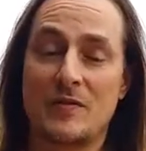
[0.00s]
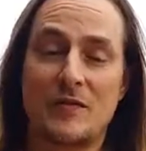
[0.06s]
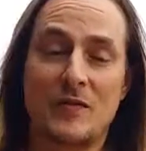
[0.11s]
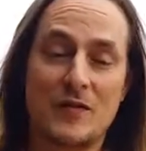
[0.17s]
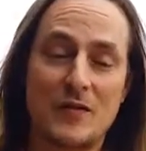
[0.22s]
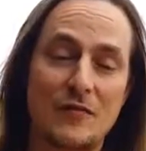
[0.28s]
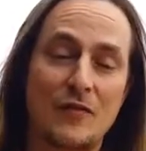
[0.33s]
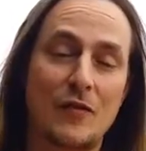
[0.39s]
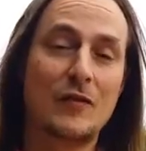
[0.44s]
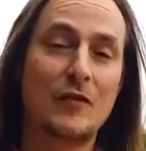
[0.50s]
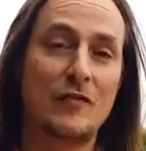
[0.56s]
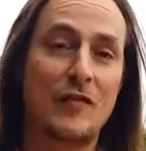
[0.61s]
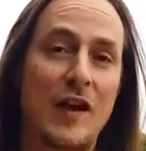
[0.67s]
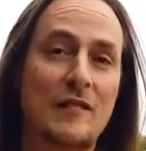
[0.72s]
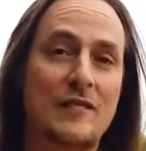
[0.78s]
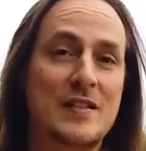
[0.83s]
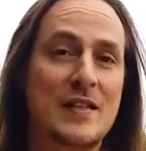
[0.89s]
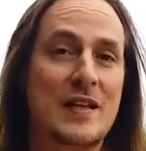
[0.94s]
First of all, the
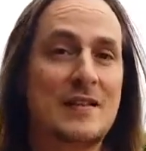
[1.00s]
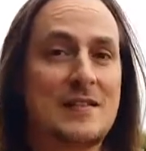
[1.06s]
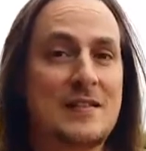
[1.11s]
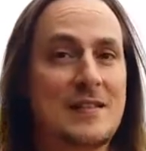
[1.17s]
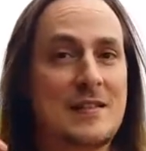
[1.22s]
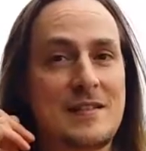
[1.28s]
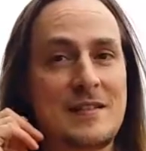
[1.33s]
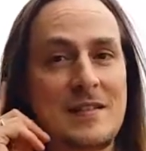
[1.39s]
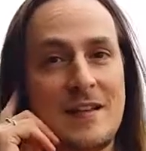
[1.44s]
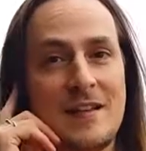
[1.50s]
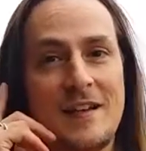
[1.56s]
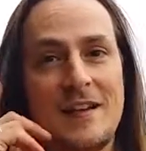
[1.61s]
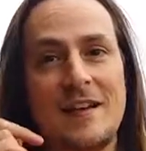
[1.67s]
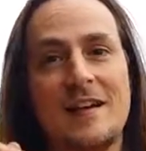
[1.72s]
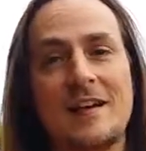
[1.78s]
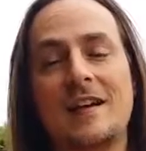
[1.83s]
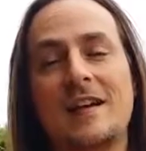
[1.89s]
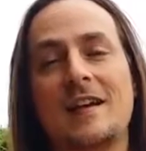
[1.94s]
five senses
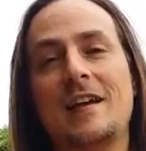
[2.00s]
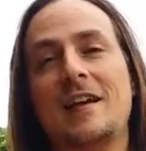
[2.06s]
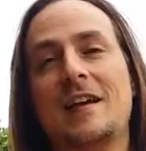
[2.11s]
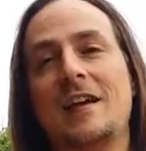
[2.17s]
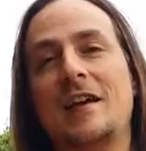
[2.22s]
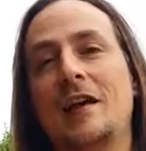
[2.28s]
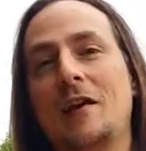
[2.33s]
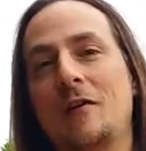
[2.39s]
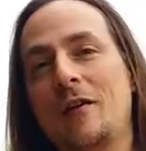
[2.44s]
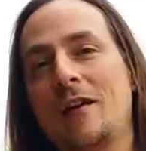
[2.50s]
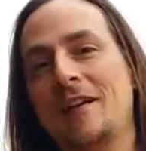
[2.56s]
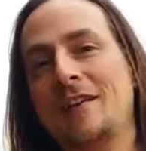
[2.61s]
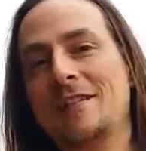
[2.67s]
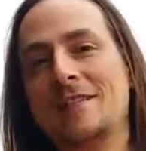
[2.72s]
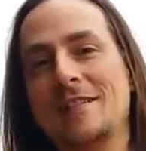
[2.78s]
hearing,